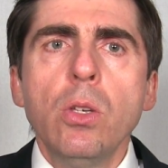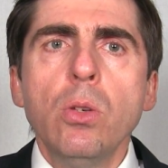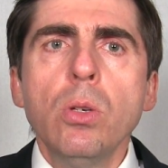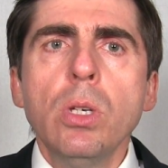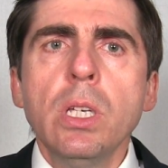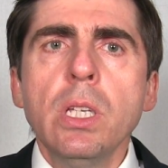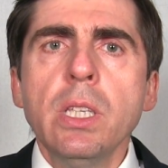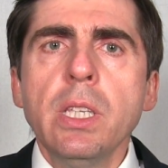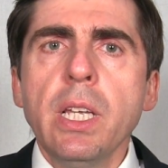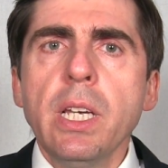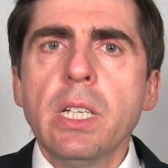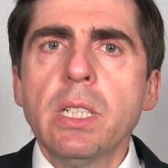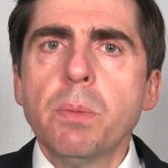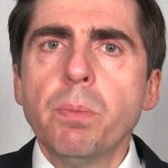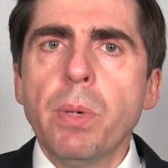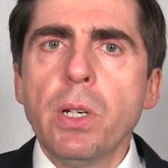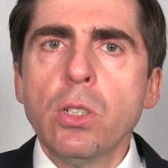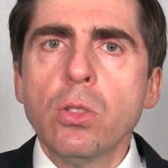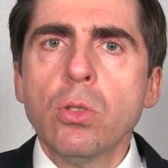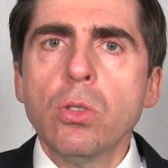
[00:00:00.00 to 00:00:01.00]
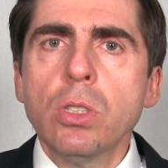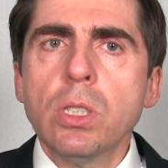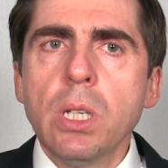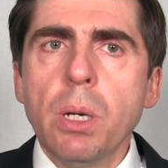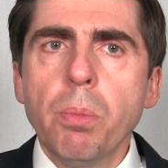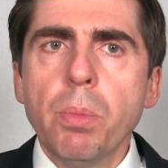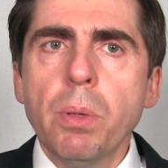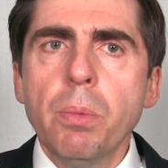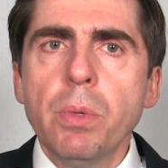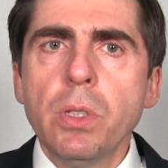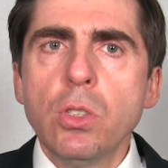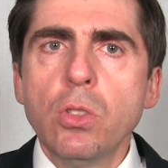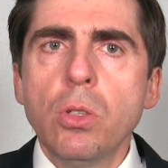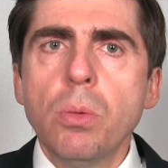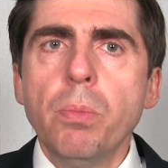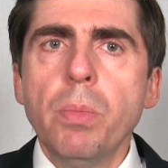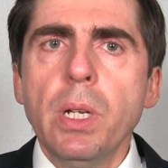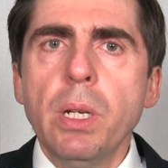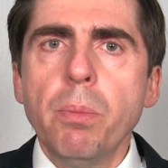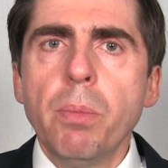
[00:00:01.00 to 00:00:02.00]
You can take special supplements
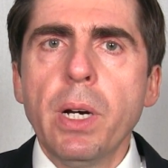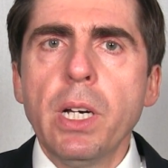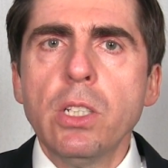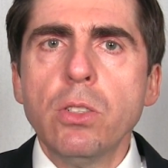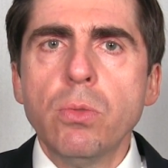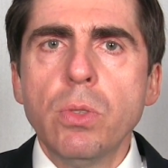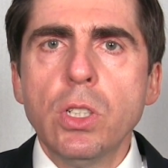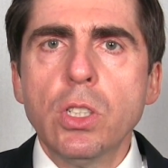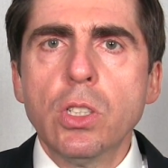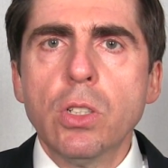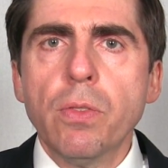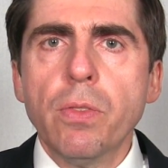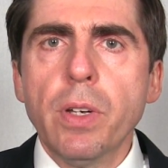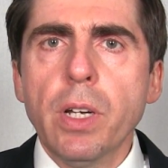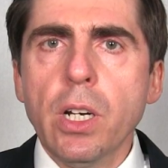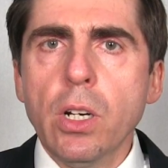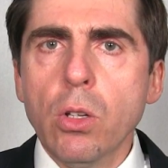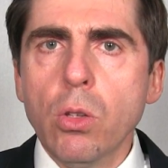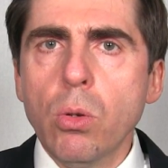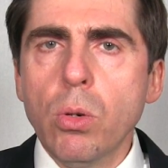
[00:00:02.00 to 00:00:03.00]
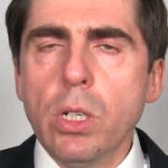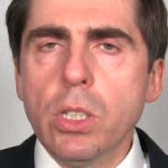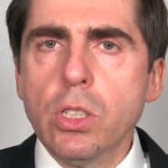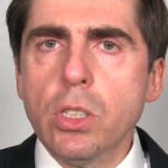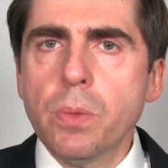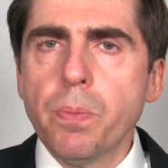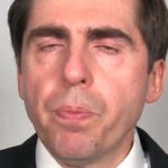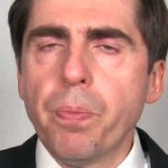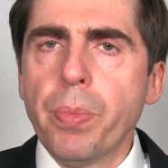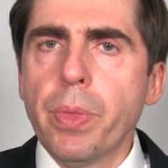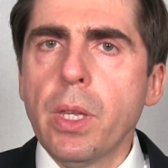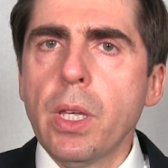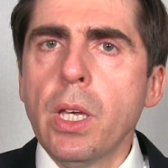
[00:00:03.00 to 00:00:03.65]
to minimize risk of hair loss.